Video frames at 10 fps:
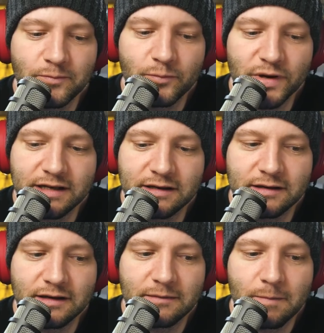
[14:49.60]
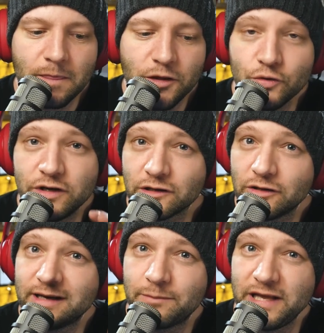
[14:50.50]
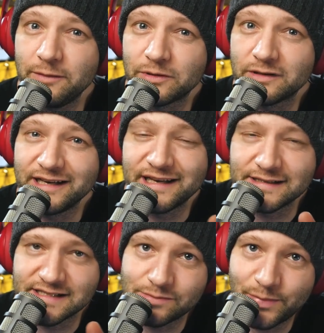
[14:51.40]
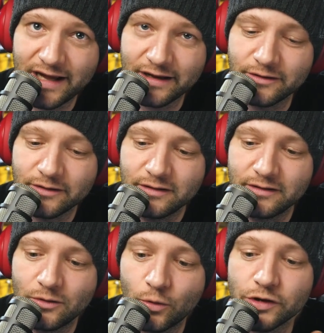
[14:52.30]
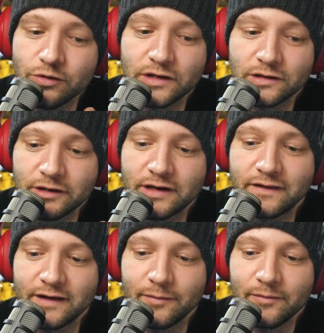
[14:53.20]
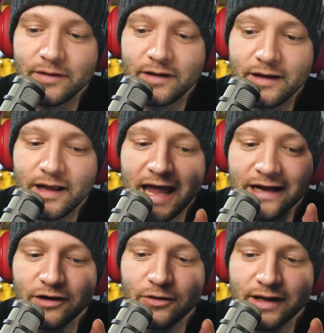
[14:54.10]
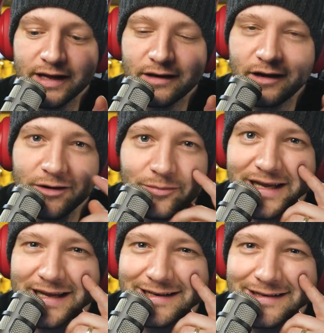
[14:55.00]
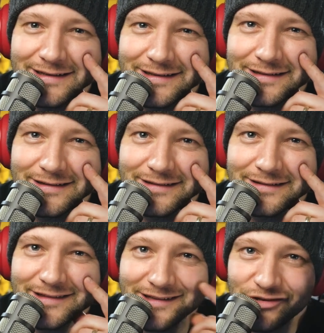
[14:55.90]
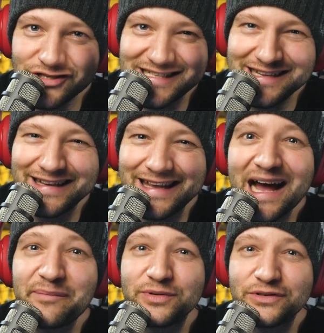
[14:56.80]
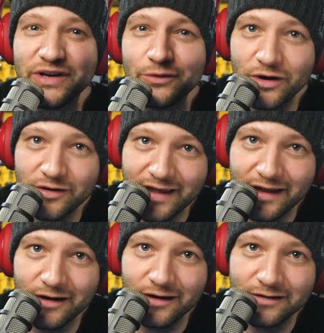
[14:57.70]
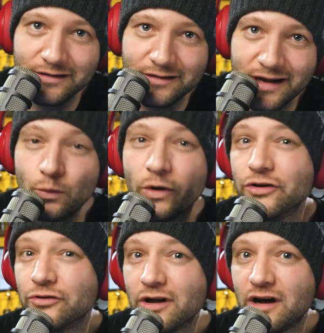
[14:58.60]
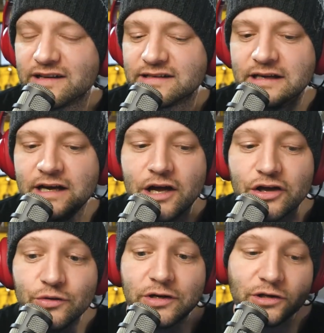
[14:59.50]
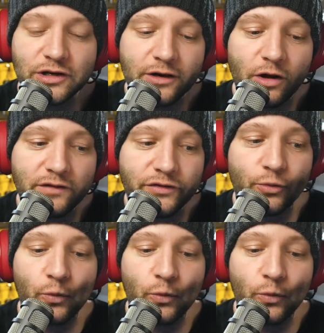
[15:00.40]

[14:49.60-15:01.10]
but you could look at people and get inspired, or you can look at them and go like, oh man, that you just see the gap between where they are and where you're not. Yes. You can look at all of your